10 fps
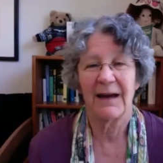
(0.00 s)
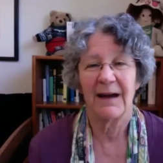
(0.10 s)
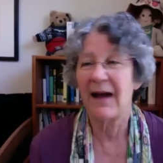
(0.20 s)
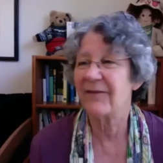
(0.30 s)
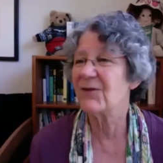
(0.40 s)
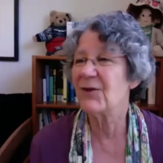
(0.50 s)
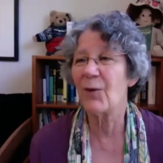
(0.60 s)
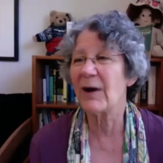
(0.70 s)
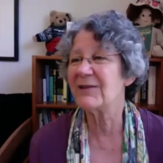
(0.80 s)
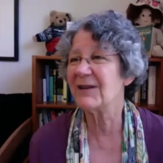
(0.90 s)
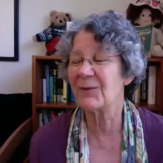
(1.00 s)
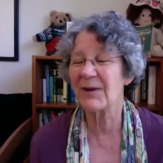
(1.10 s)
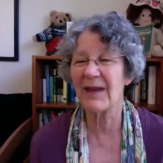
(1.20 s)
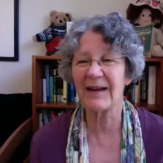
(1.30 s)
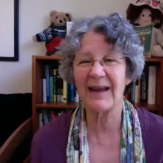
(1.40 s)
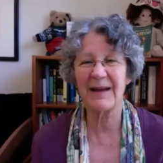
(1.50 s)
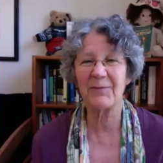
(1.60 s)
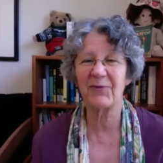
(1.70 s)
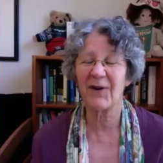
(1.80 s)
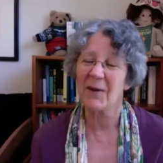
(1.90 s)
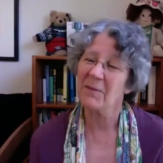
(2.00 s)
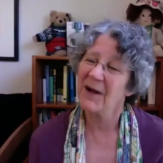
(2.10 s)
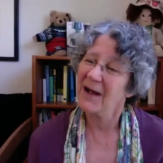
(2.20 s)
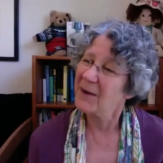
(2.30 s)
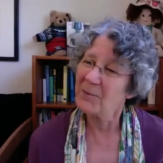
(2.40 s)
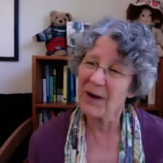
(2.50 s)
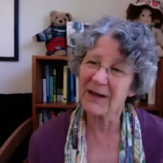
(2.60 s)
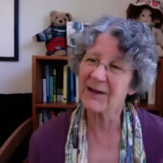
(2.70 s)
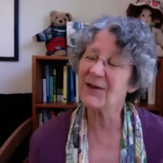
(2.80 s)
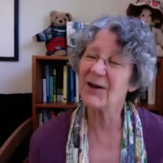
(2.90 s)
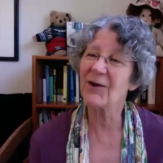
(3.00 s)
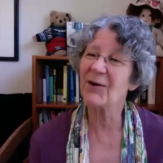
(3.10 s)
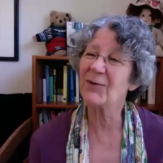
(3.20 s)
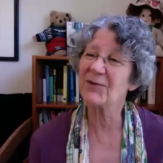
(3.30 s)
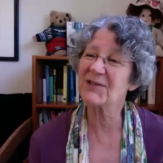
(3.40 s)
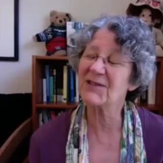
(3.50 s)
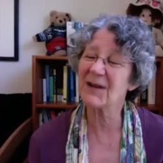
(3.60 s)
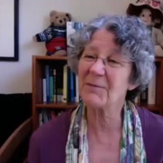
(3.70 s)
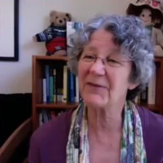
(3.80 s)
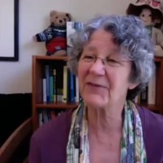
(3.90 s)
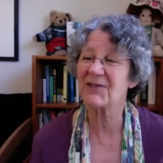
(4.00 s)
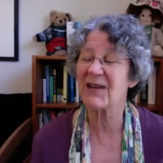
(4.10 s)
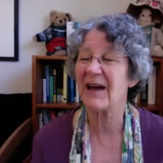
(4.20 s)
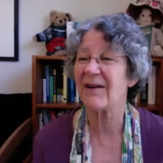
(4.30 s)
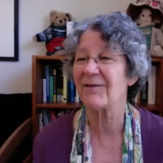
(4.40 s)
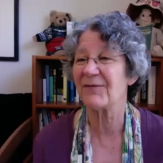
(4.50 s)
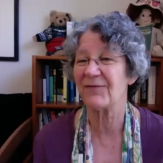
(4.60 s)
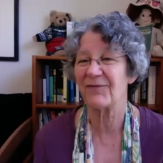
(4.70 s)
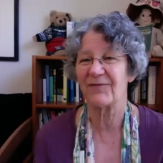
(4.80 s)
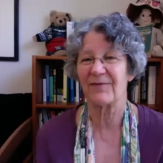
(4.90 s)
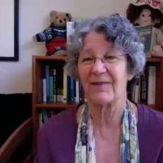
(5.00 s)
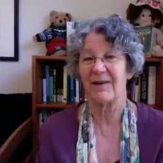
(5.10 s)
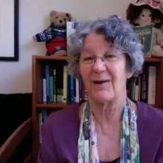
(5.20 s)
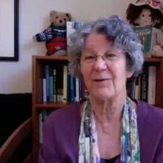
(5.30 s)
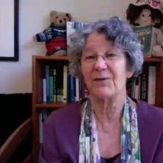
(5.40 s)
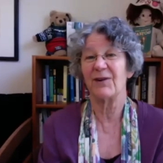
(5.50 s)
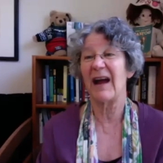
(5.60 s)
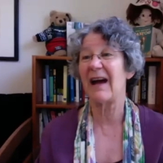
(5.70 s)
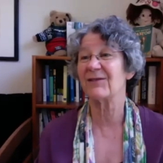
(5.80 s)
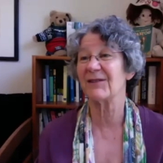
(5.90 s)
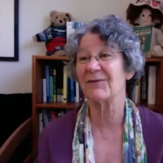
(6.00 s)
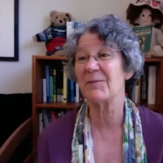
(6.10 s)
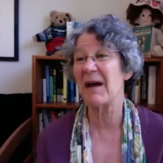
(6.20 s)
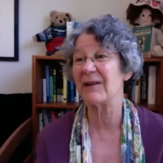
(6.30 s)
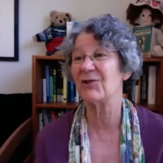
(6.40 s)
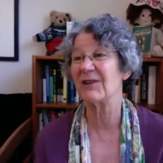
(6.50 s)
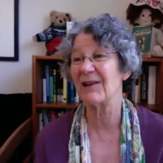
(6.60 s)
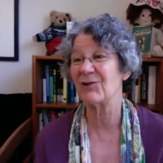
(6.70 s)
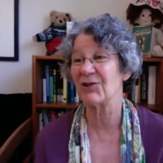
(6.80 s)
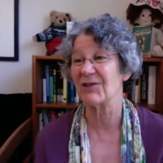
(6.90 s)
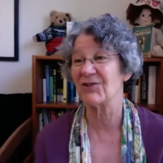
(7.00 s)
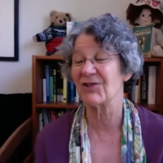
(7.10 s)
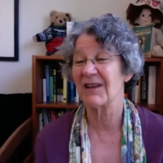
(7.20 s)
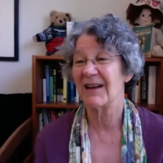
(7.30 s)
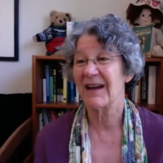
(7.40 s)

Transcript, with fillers: I mm. have no idea where that came from. But, you know, some of us have overactive imaginations.